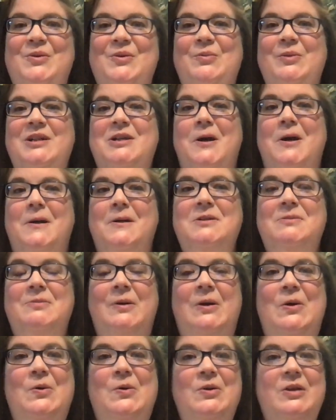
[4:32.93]
we talked
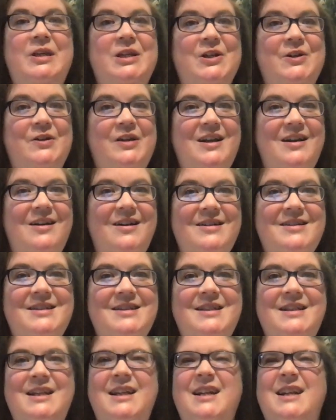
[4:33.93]
about
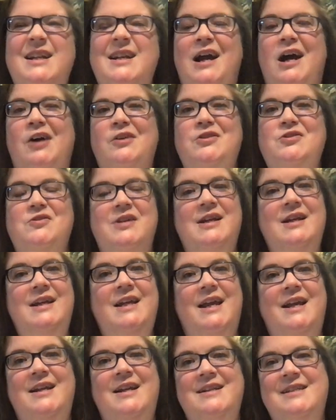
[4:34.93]
curiosity and how you can
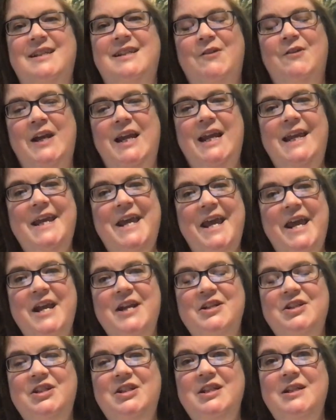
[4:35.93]
get into
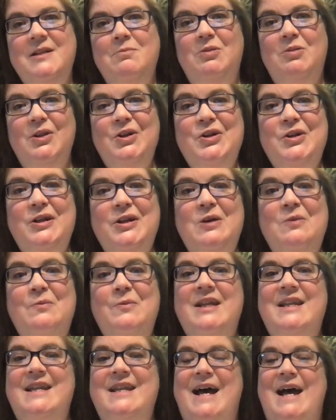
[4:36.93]
engaged deep learning
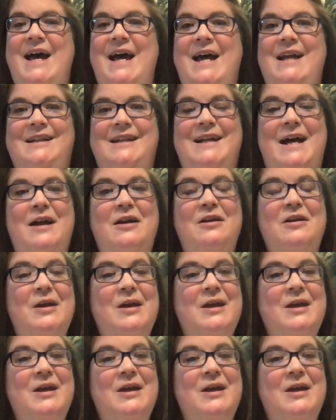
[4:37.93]
with that, and that